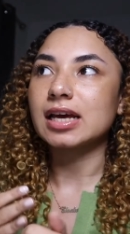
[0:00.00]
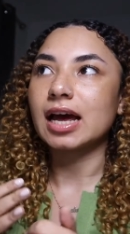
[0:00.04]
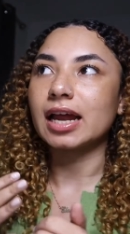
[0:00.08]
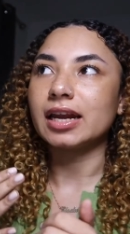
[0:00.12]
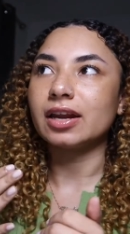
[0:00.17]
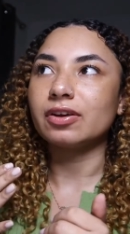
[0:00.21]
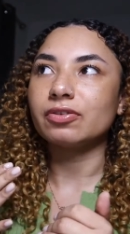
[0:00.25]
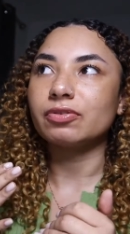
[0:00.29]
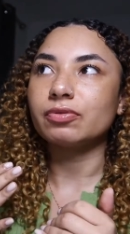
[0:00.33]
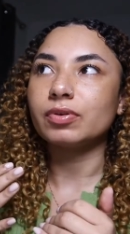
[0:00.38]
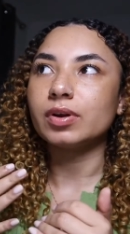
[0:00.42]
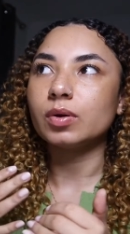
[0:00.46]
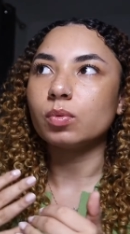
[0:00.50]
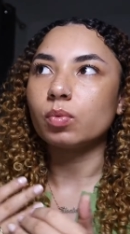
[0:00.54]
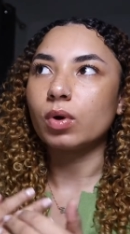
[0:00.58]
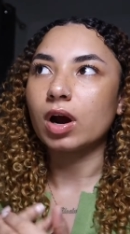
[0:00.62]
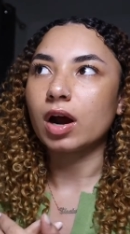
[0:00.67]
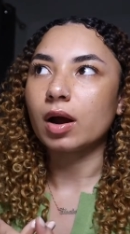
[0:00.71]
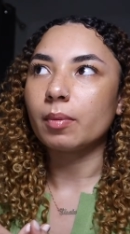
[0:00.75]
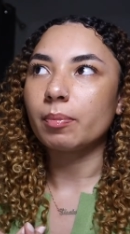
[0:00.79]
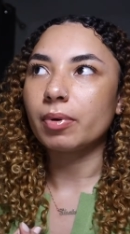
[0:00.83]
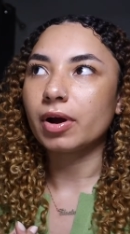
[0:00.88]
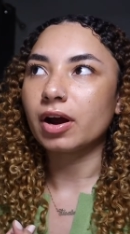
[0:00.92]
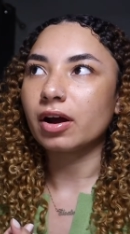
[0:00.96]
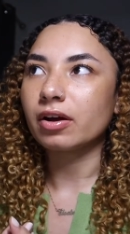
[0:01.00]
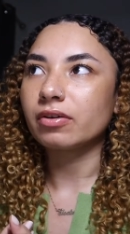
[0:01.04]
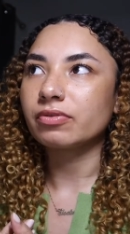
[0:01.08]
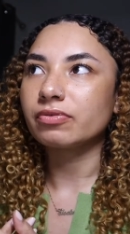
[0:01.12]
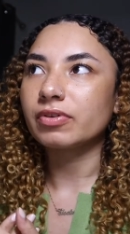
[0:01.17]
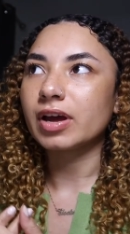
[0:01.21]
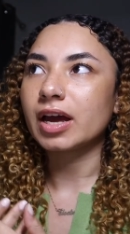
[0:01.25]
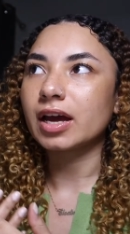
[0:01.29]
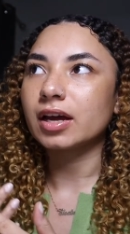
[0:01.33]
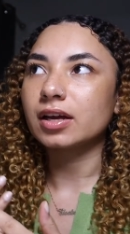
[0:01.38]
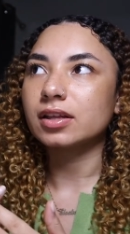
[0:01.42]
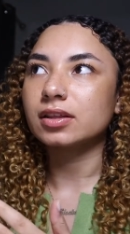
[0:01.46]
And if we were
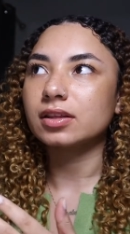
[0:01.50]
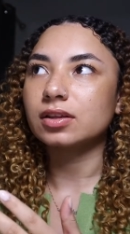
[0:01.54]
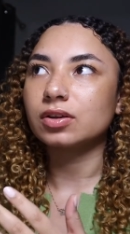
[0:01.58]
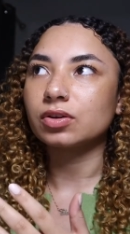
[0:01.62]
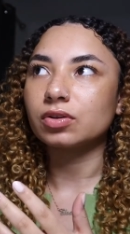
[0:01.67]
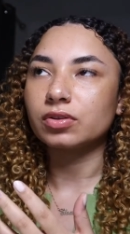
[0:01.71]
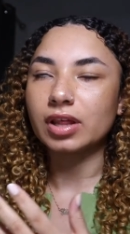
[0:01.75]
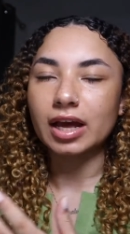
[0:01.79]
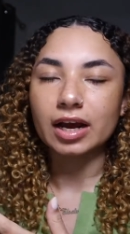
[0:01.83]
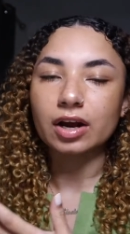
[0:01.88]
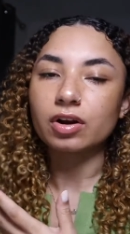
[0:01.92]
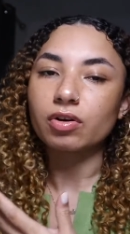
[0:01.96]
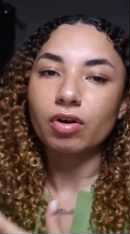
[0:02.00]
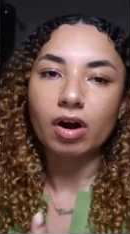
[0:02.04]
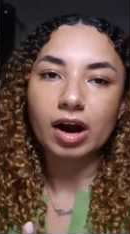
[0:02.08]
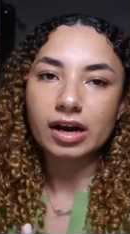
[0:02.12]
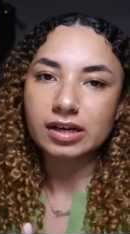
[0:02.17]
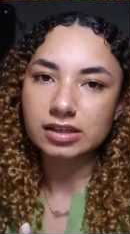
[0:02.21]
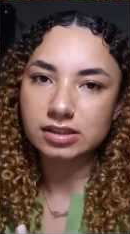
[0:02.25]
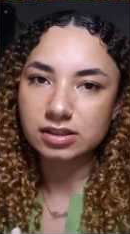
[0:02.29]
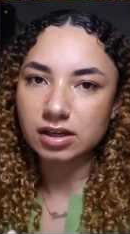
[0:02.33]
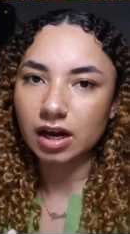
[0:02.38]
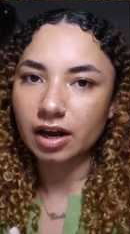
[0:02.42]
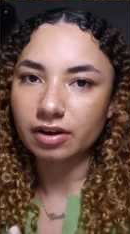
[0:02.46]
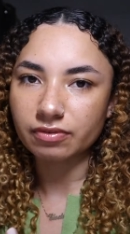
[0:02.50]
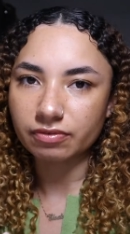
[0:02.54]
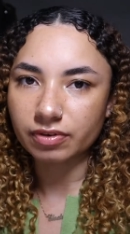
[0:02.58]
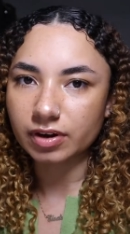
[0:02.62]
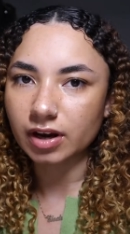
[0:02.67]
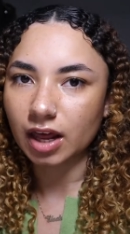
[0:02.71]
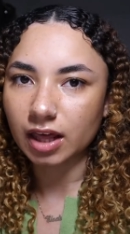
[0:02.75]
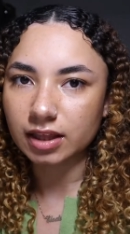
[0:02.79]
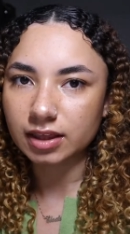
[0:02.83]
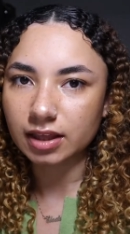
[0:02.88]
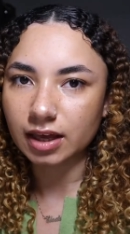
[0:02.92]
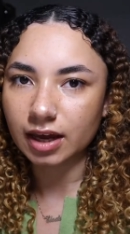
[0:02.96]
perfect, then Christ died for
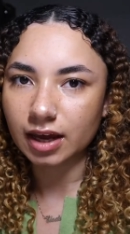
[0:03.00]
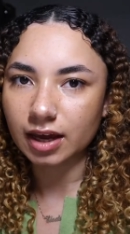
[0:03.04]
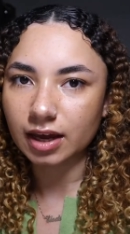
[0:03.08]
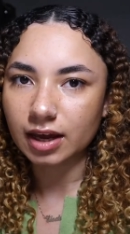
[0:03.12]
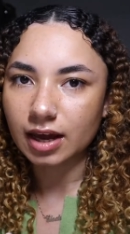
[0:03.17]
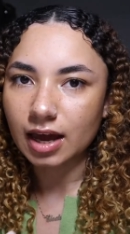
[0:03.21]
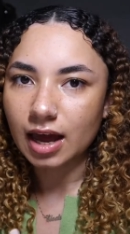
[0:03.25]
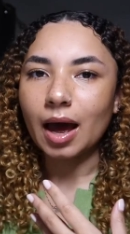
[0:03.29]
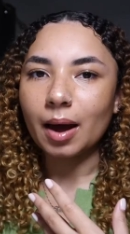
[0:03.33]
nothing.